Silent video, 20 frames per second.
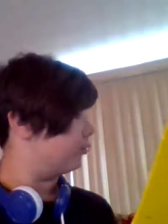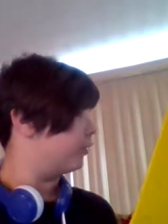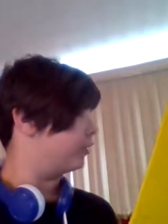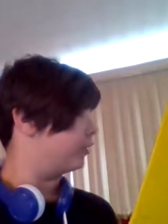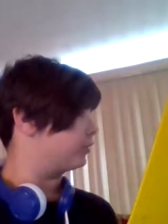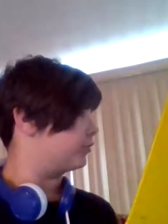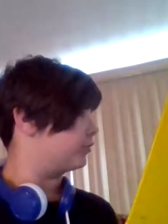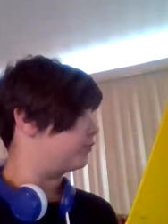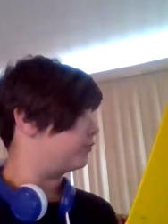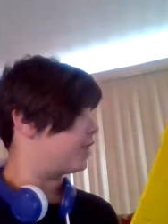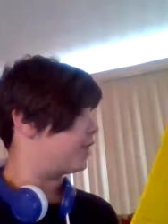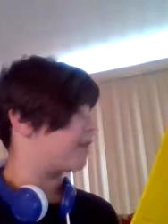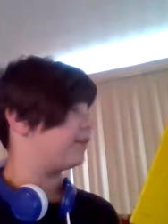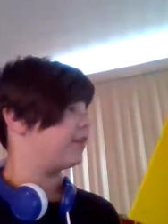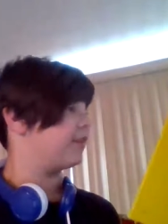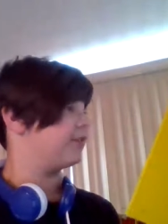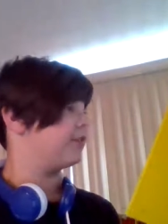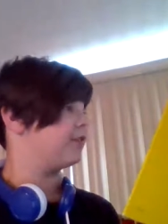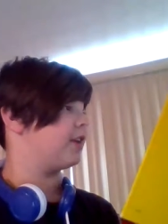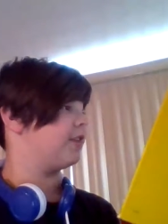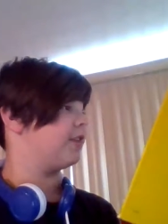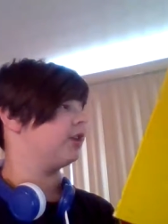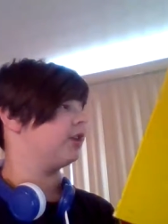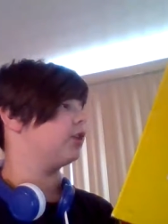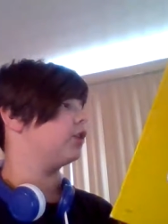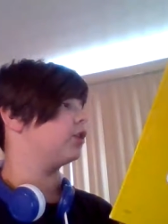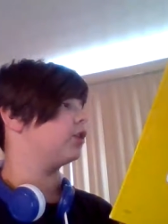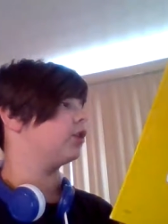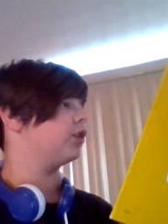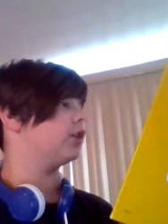worked very, very
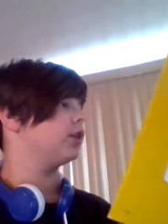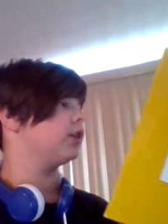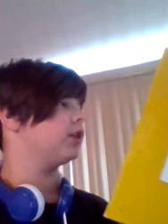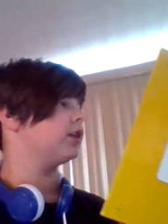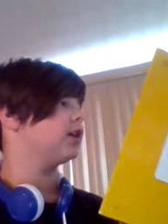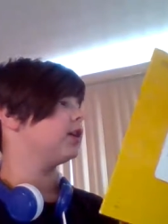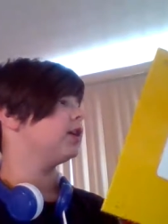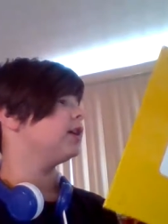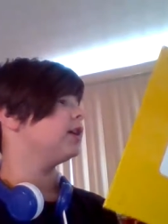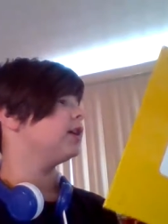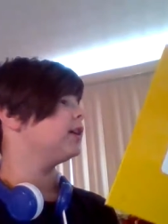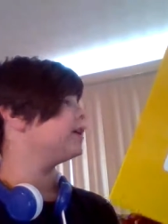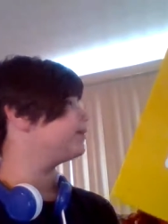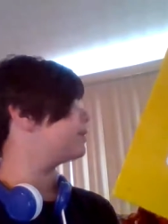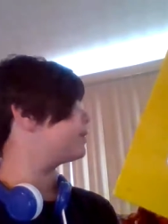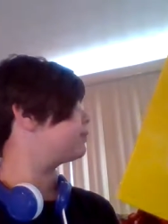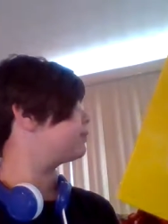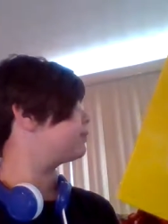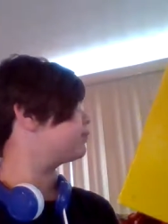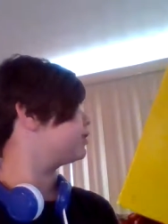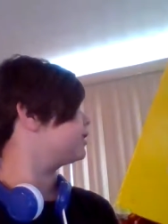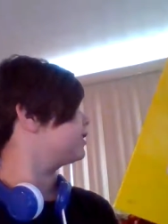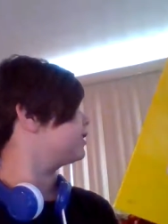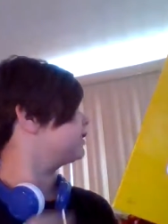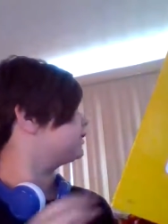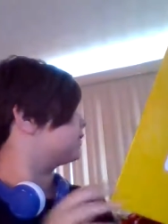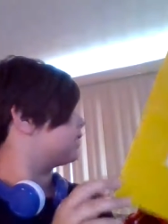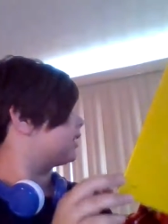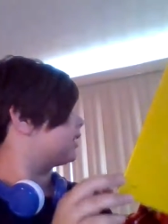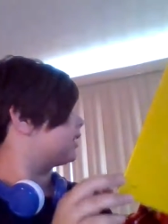hard. He built
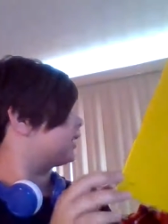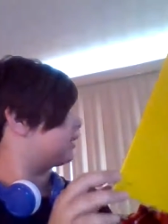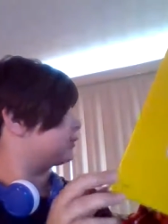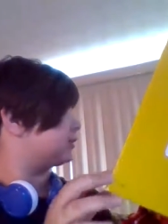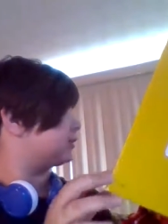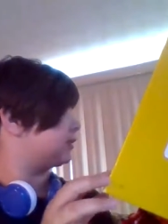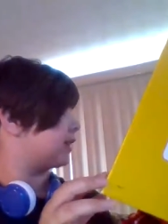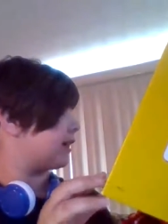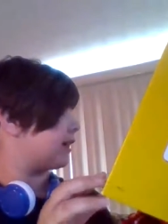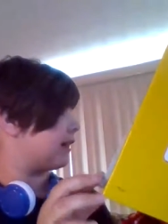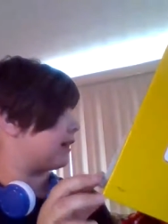his house